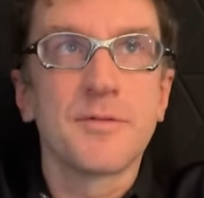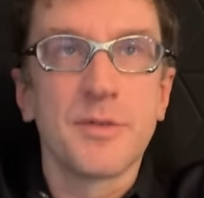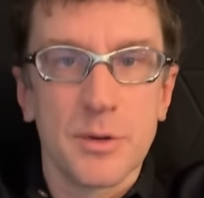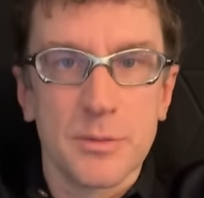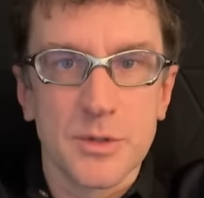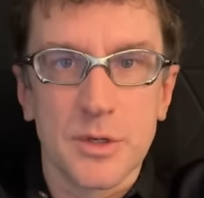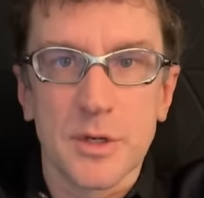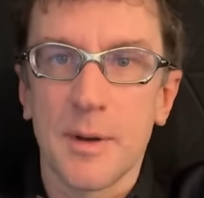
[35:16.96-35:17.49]

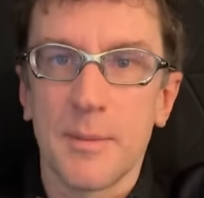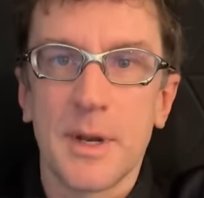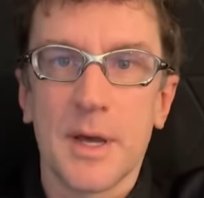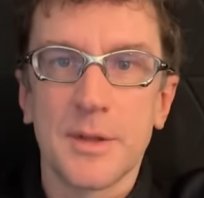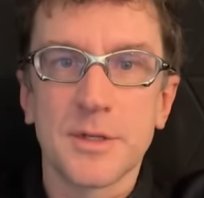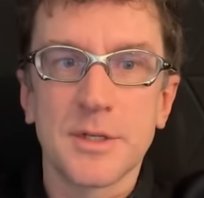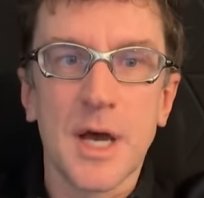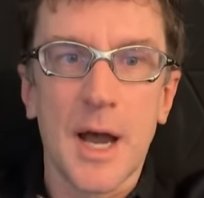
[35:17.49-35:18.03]
fumes are coming
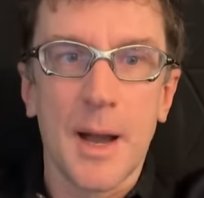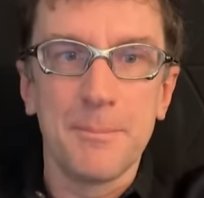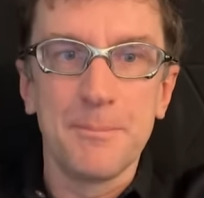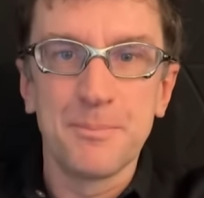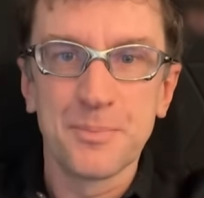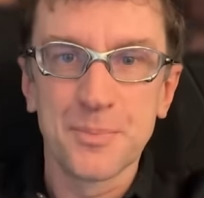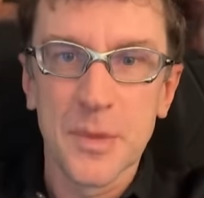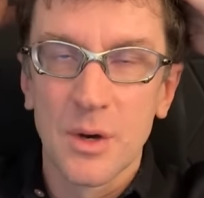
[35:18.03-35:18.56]
out the top.
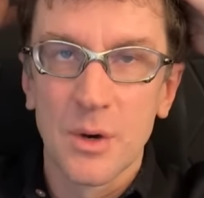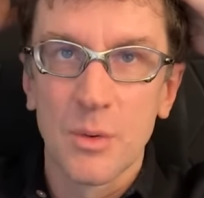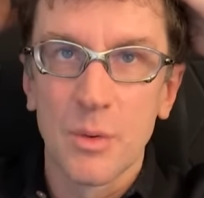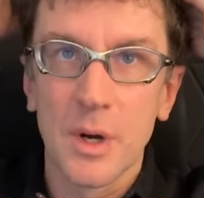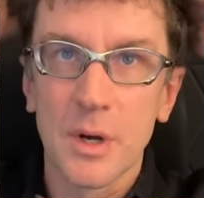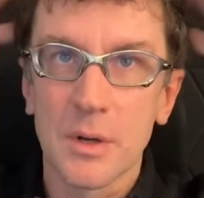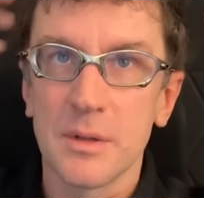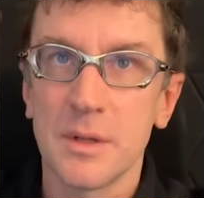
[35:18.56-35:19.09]

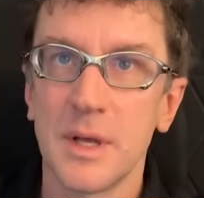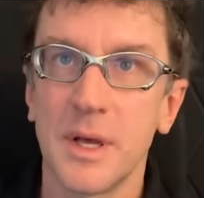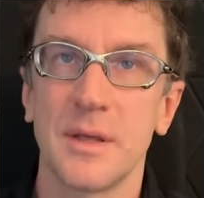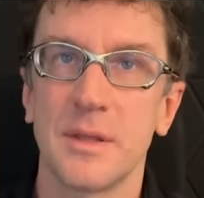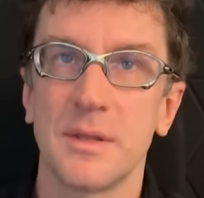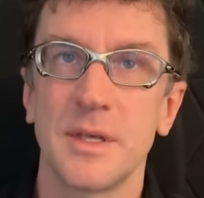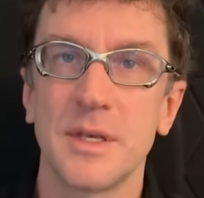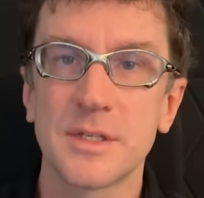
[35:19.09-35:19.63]
Well,
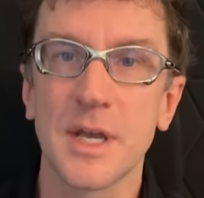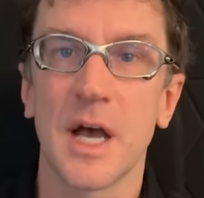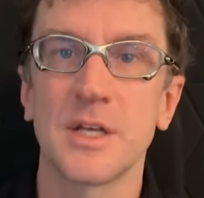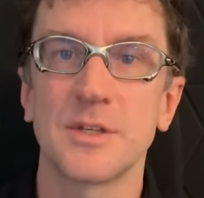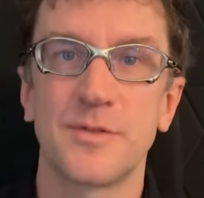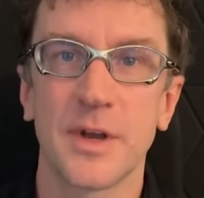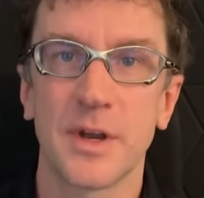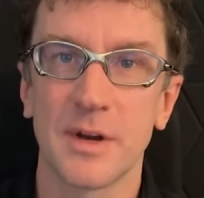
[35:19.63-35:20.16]
these
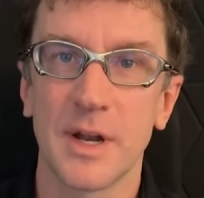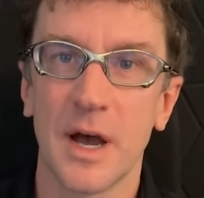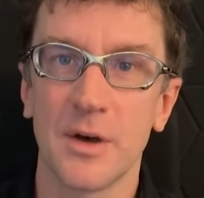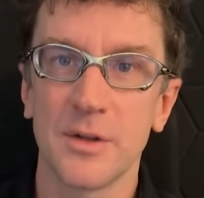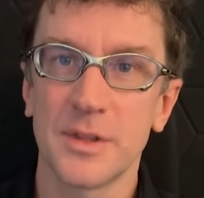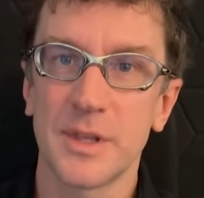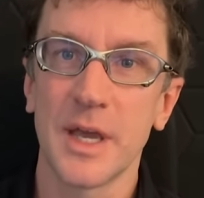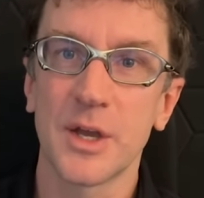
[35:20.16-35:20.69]
guys figured
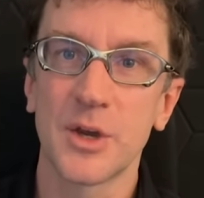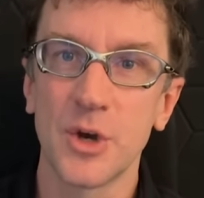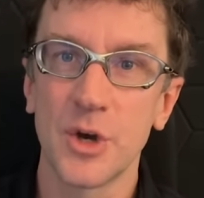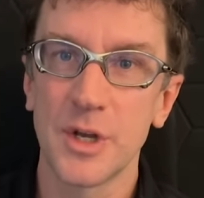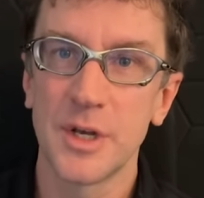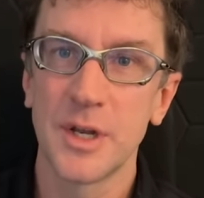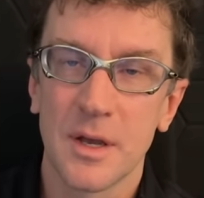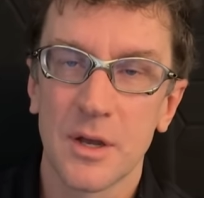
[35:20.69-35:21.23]
out they
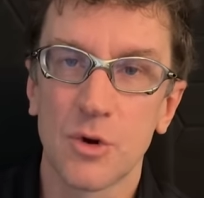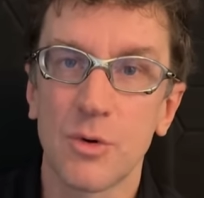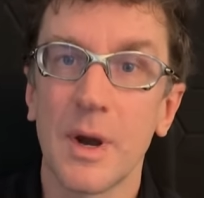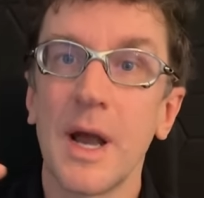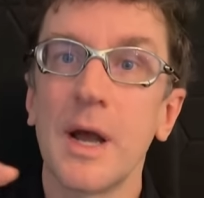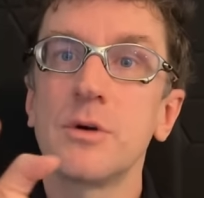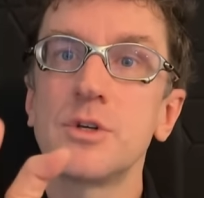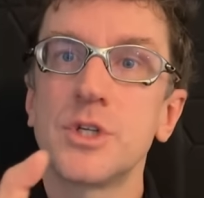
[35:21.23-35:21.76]
could
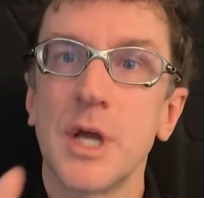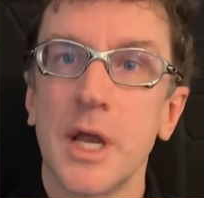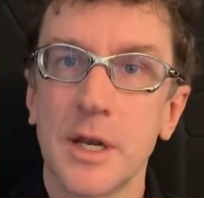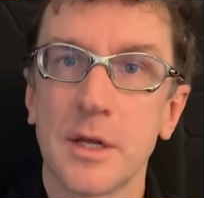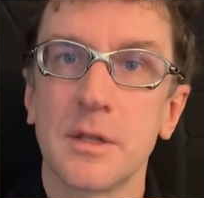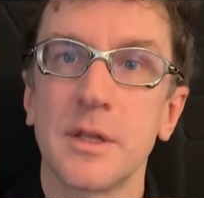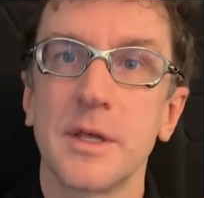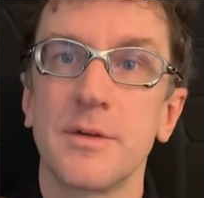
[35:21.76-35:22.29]

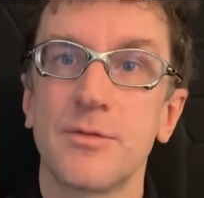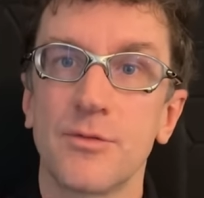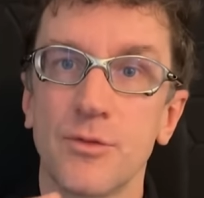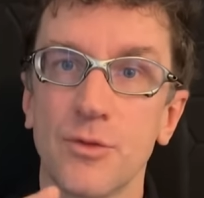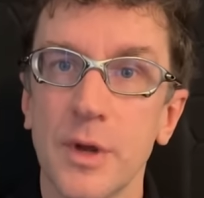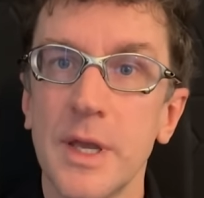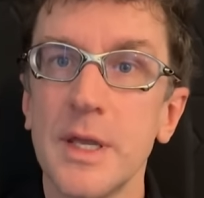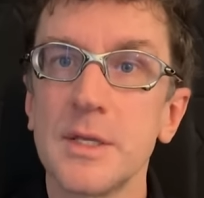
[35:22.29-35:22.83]
cryogenically
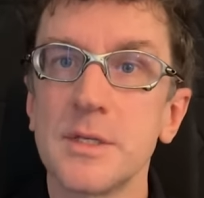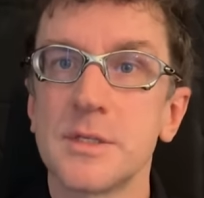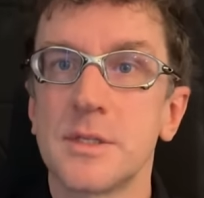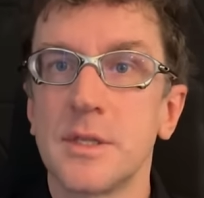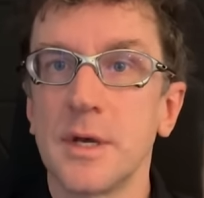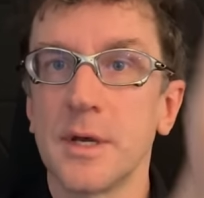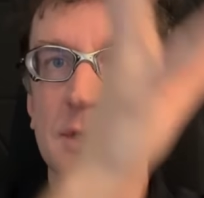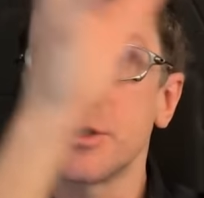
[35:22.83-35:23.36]
freeze
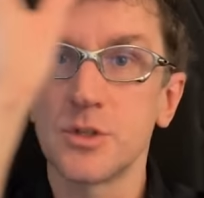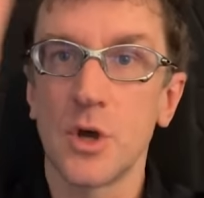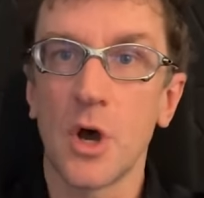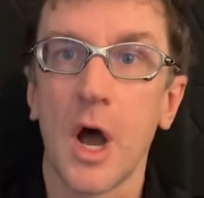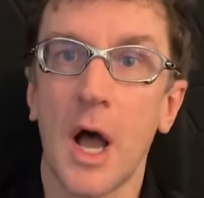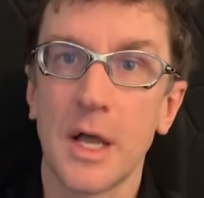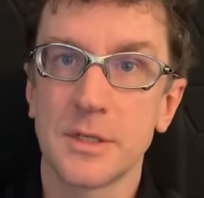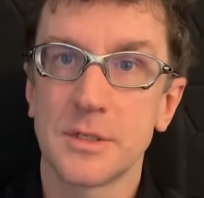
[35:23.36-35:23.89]
the
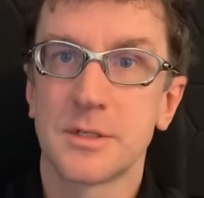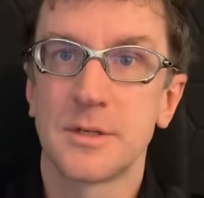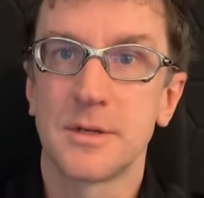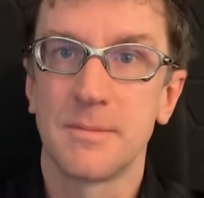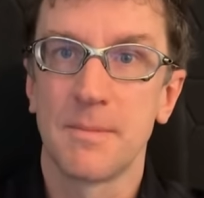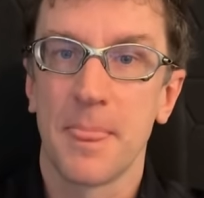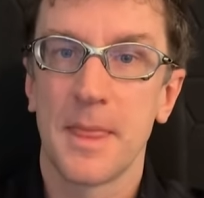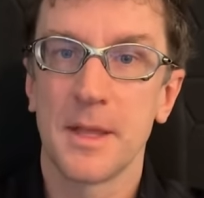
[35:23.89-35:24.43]
exhaust
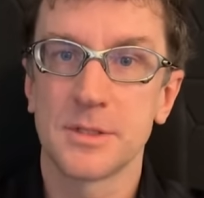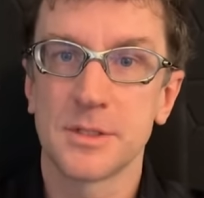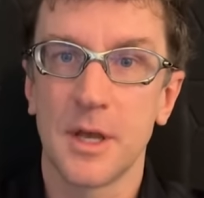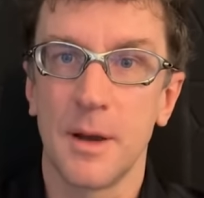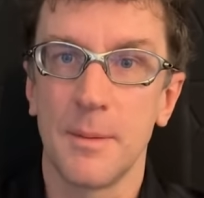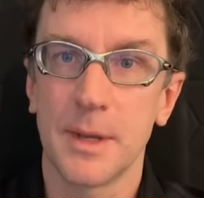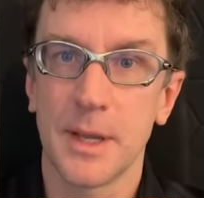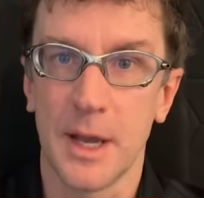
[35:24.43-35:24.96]
that's
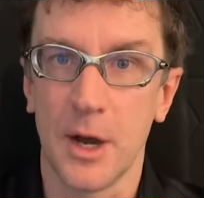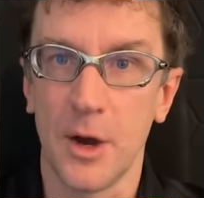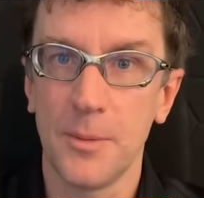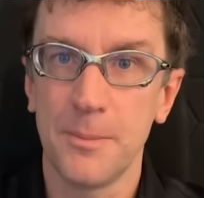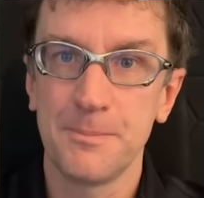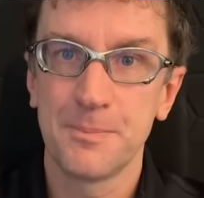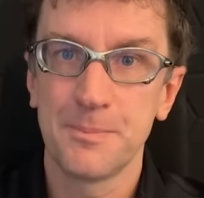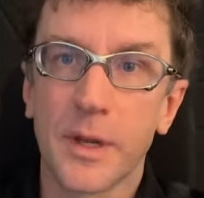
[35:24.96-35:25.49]
coming out.
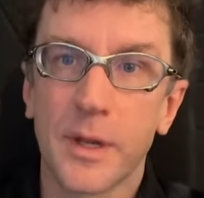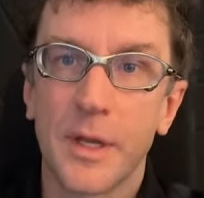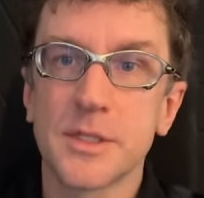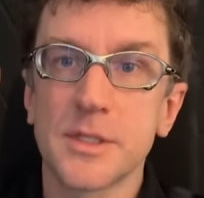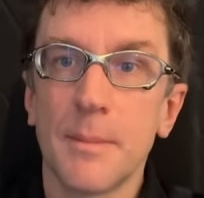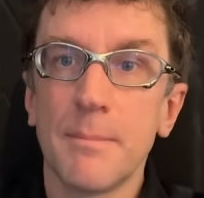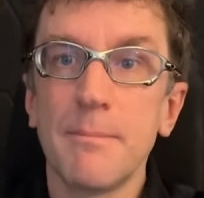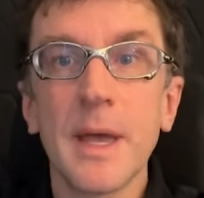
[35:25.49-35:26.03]
It's
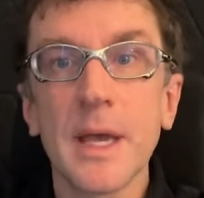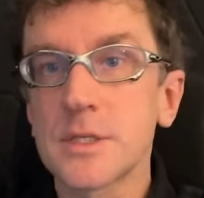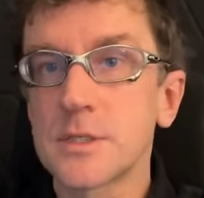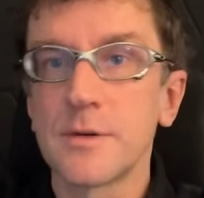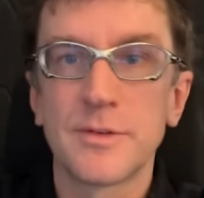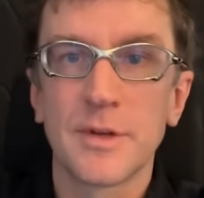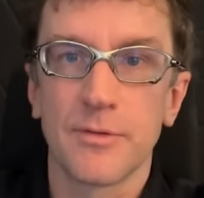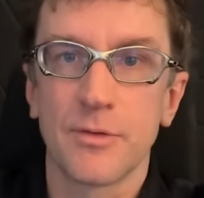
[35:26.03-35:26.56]
a mix
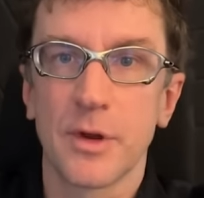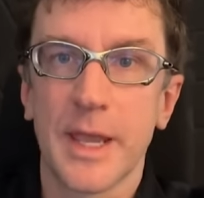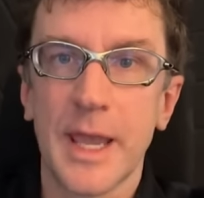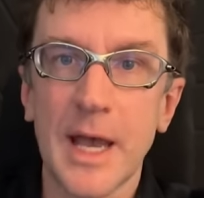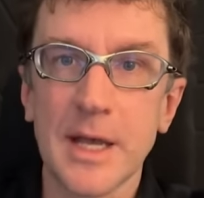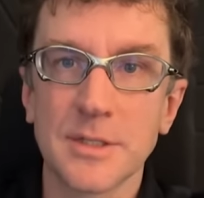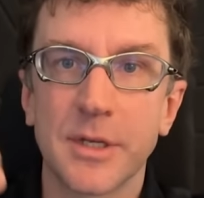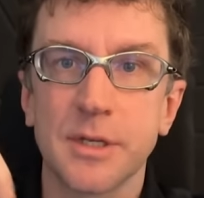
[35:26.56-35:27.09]
of different
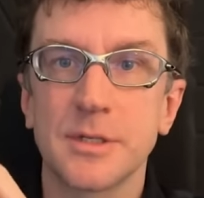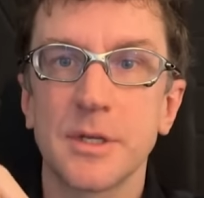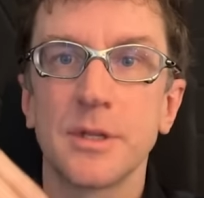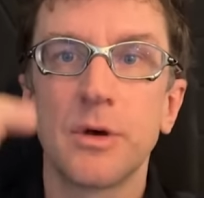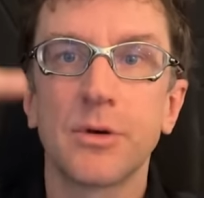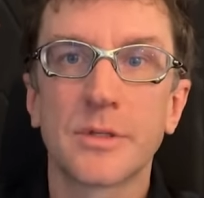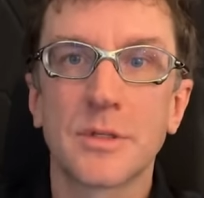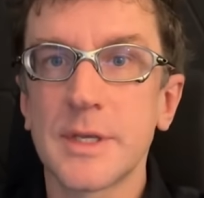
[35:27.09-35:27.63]
gases, and
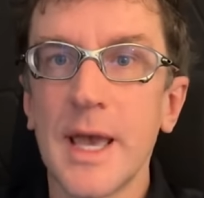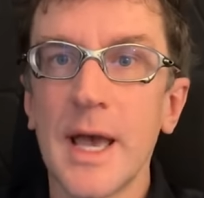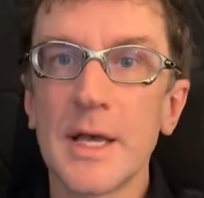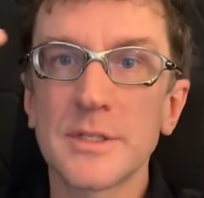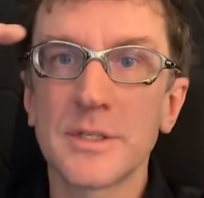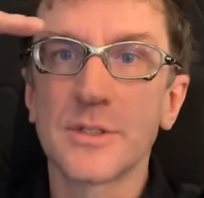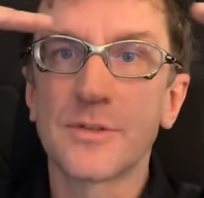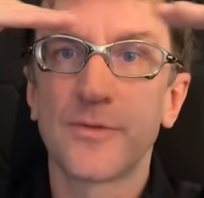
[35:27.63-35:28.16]
those
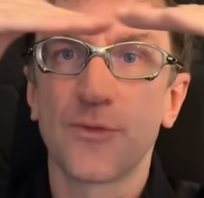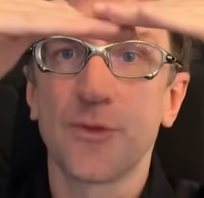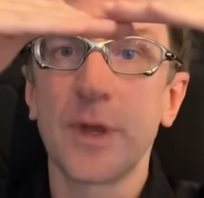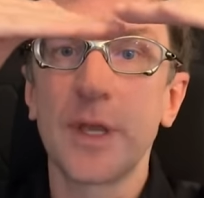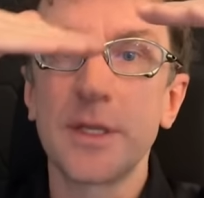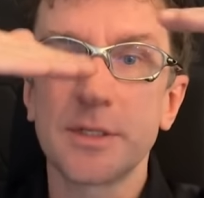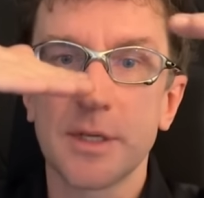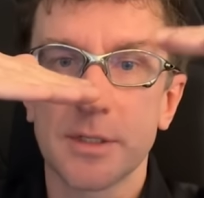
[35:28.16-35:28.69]
gases
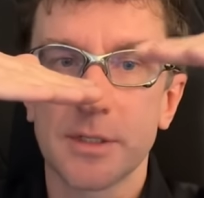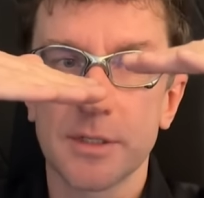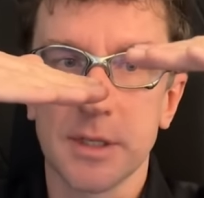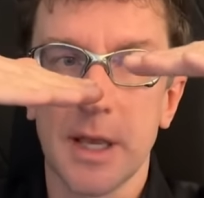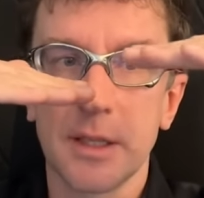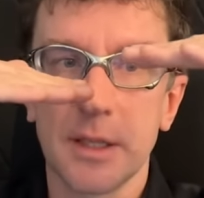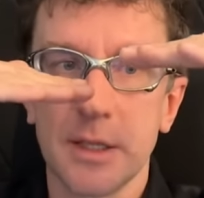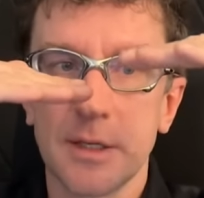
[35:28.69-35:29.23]
freeze at
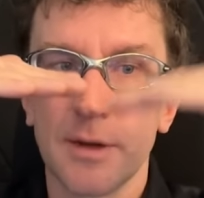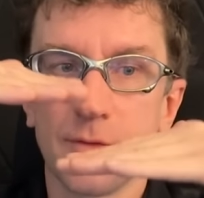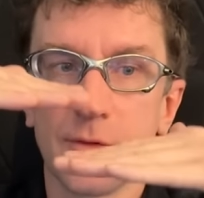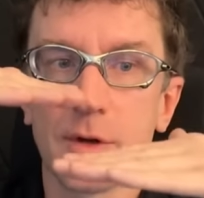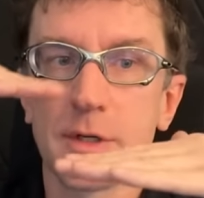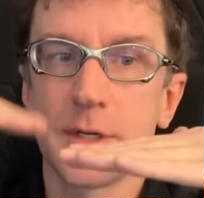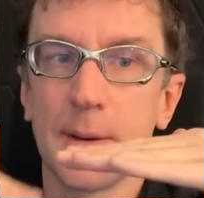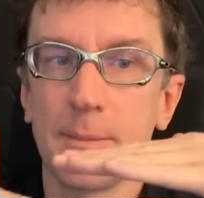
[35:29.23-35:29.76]
slightly
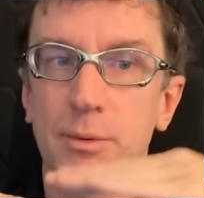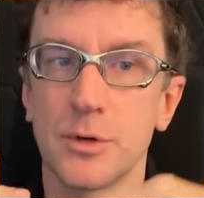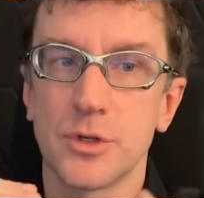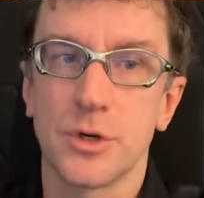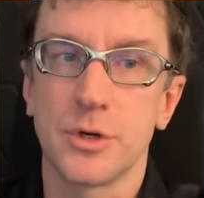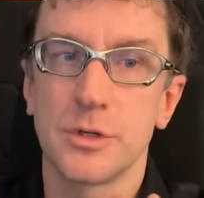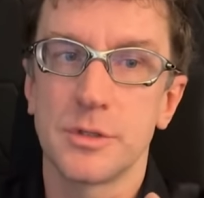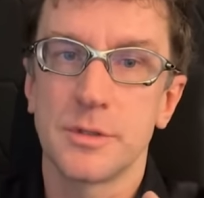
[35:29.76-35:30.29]
different
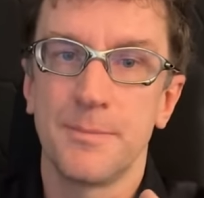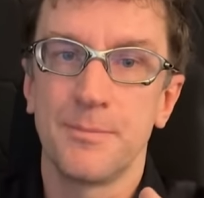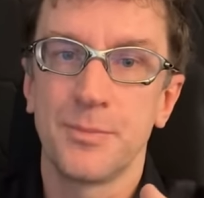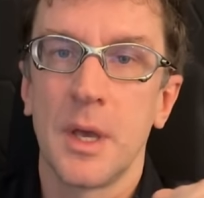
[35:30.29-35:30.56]
temperatures.